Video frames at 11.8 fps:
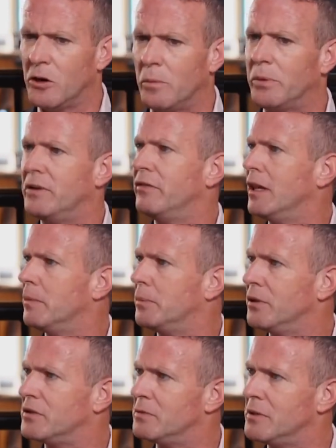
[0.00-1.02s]
copper
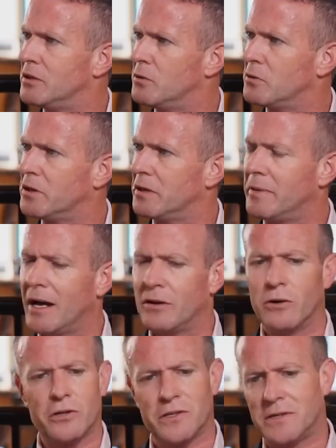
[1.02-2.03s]
developer to be talking
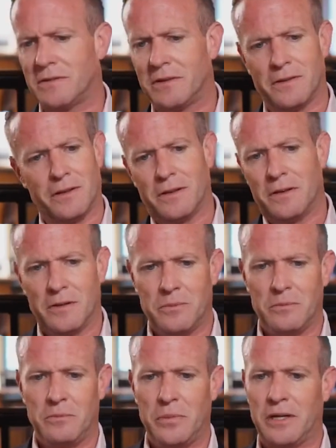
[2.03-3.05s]
about not just
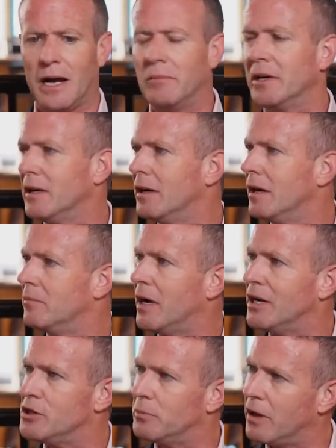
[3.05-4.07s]
becoming a
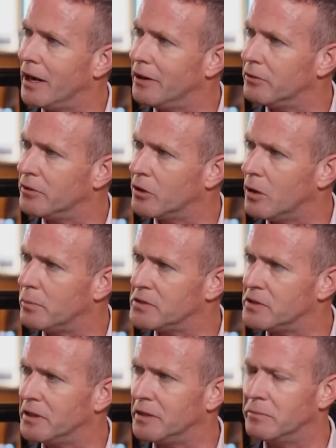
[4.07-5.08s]
major player in the copper
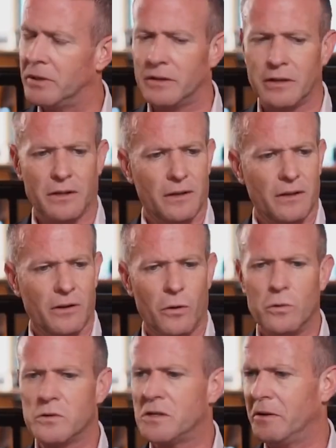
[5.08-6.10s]
scene, but
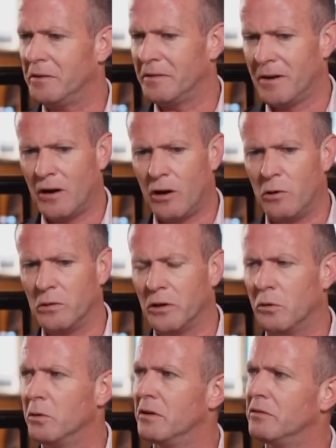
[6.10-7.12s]
also
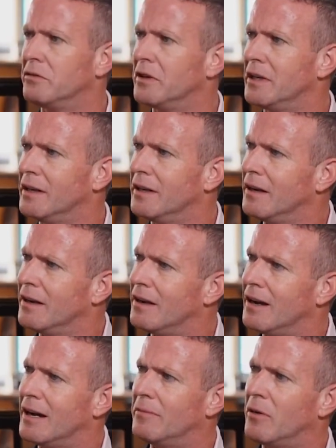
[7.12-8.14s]
holding all of the
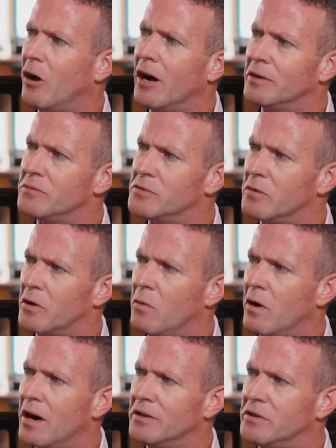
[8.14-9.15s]
items
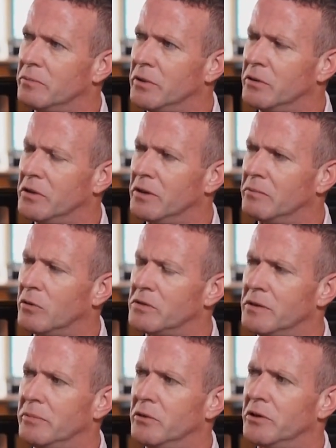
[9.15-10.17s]
required to build a
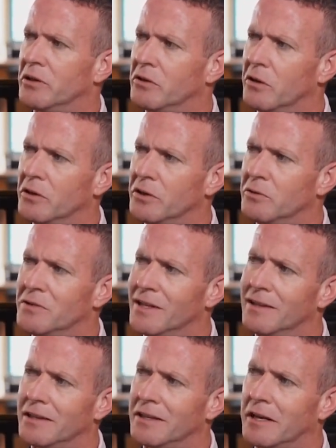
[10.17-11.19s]
multi-billion-dollar
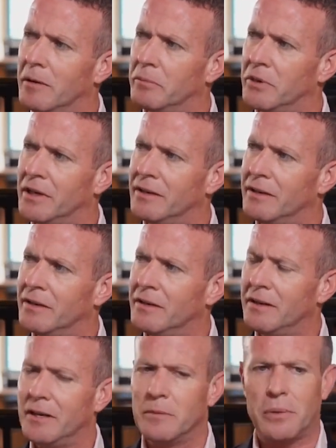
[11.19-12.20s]
utility company
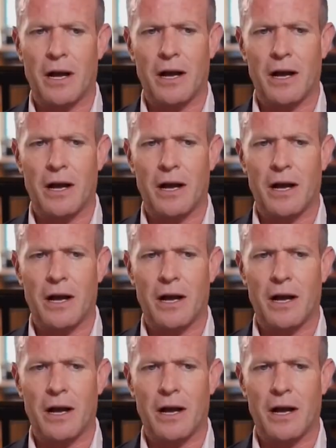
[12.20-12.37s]
in a